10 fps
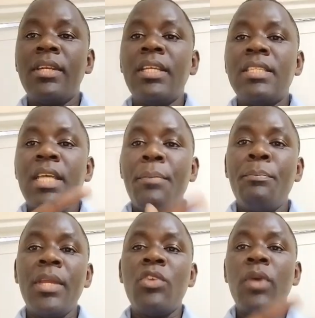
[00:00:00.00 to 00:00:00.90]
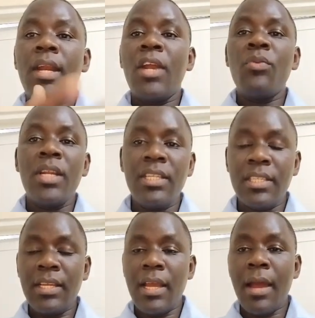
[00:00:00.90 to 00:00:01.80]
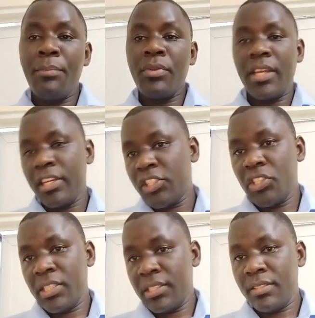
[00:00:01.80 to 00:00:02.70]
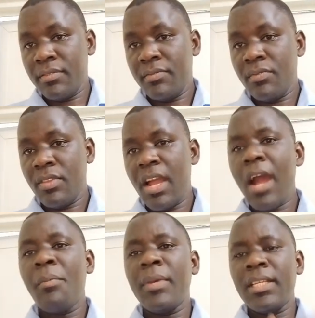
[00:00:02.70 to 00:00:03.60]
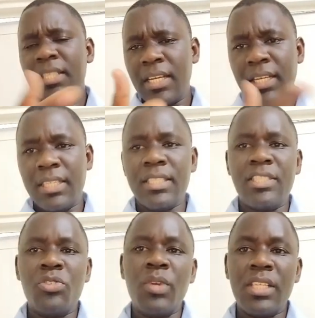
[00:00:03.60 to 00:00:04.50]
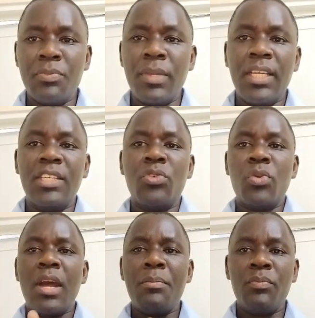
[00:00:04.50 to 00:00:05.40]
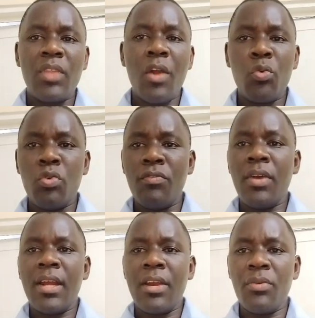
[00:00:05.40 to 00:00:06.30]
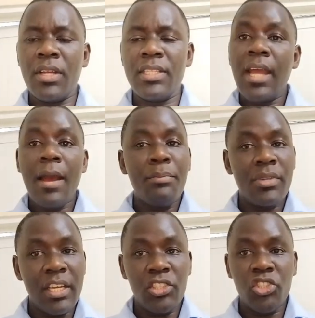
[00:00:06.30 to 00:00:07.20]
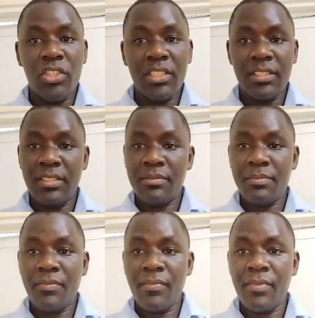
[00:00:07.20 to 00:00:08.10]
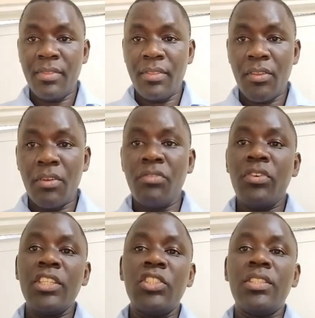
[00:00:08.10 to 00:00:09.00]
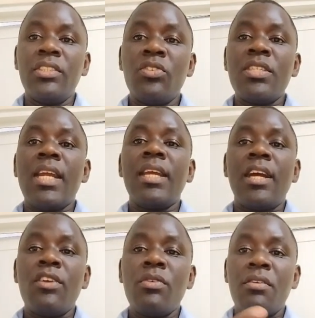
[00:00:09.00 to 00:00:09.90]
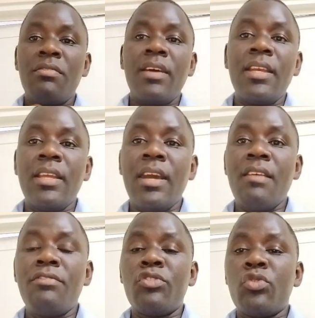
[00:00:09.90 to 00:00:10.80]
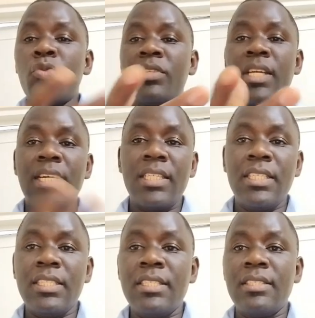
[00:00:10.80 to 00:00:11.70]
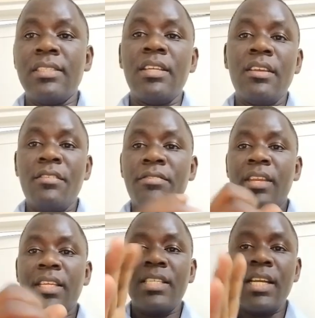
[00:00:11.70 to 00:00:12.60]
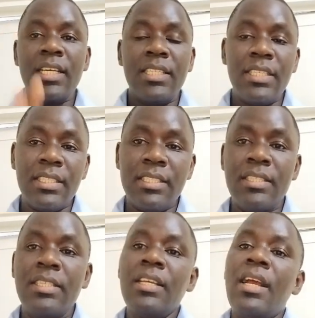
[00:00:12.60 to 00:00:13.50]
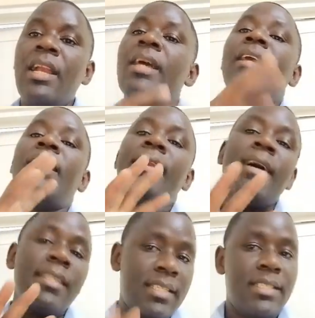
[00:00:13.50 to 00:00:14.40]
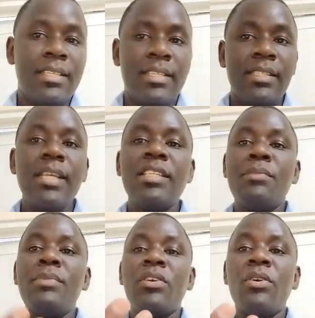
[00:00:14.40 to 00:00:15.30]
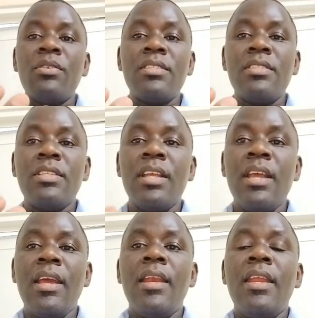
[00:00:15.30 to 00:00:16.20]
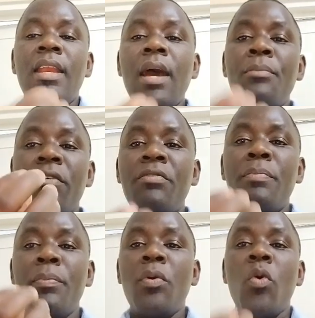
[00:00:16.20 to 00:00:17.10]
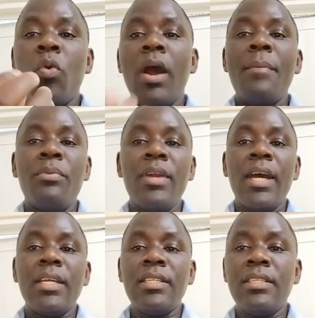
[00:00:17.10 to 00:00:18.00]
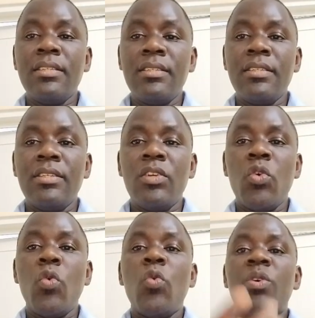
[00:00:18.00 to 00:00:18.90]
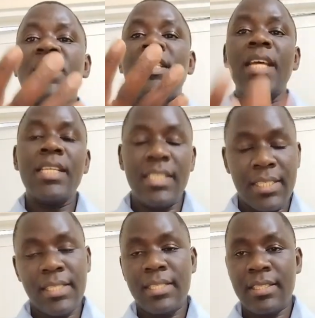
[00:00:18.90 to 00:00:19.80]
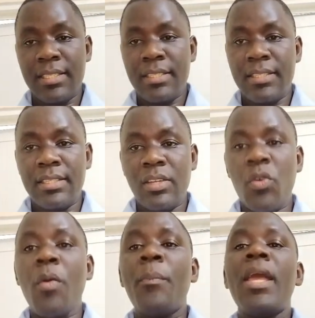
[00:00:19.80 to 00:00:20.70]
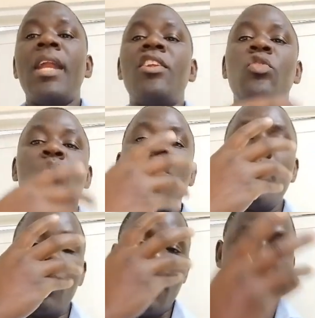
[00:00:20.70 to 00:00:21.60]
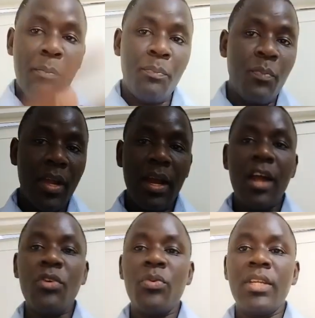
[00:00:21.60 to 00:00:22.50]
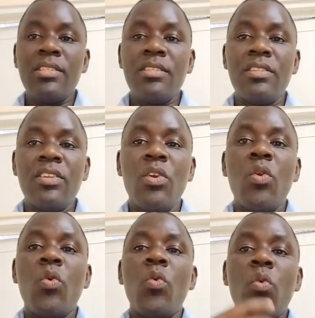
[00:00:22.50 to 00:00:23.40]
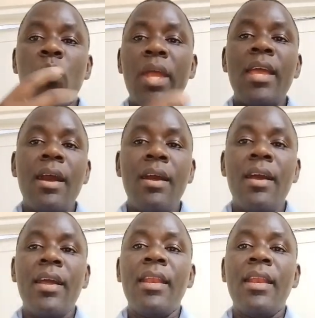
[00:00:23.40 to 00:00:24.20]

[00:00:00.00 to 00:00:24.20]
they submit 100 applications, how many selectees do you expect to come out of 100 applications? Of course, those are the countries you find they have 2 selectees, 3 selectees, like that. Just because the number of people who applied was less compared to countries where